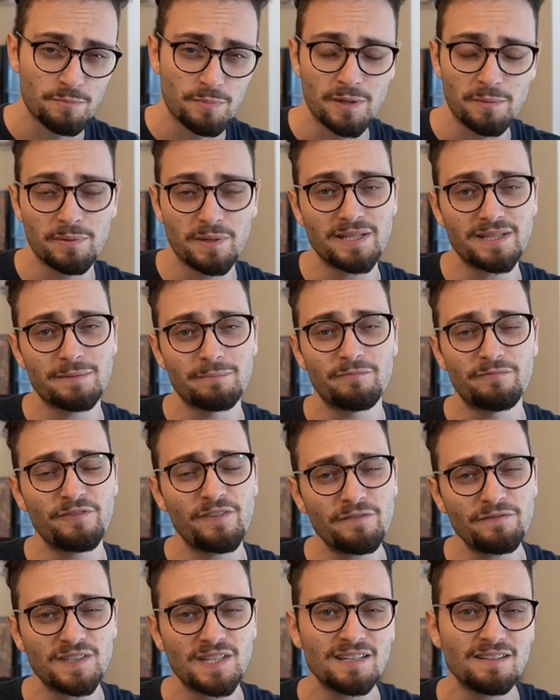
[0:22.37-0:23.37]
but he played them
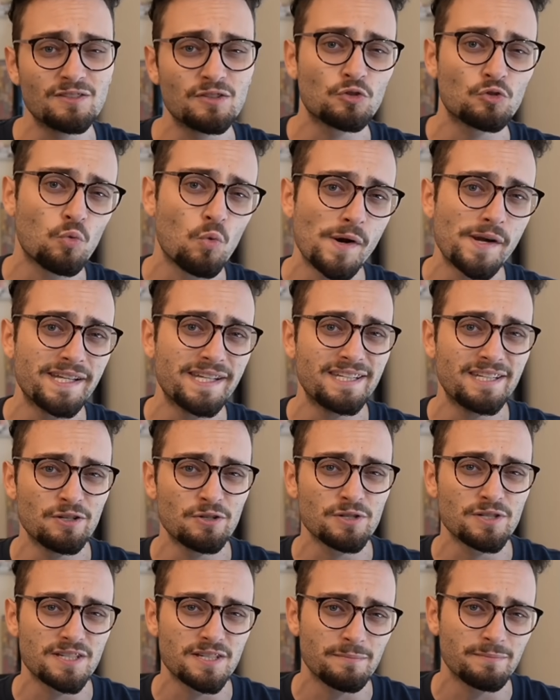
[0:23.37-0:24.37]
fifteen to twenty
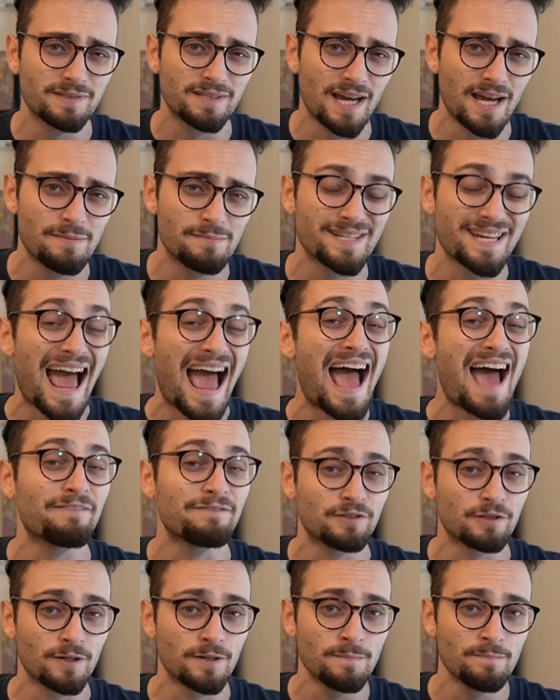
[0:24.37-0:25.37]
years sometimes
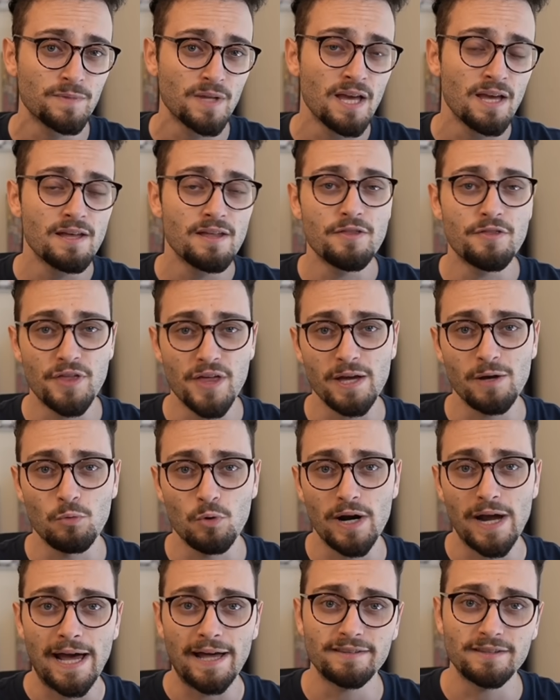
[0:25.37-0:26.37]
after they
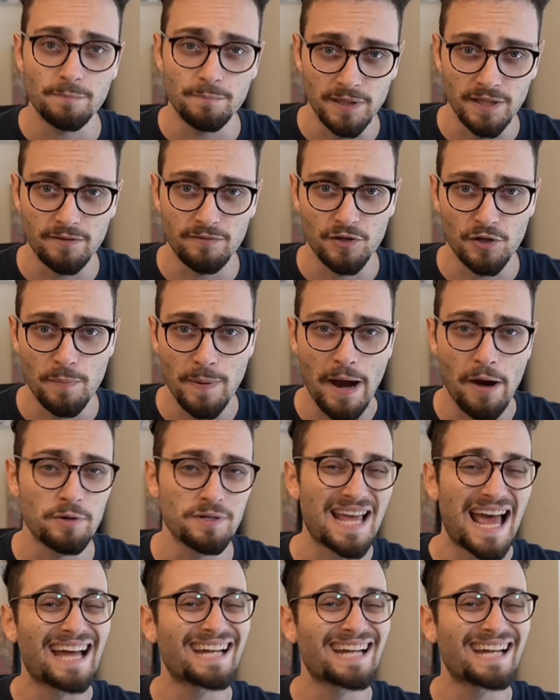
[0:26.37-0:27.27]
were at the peak of their powers.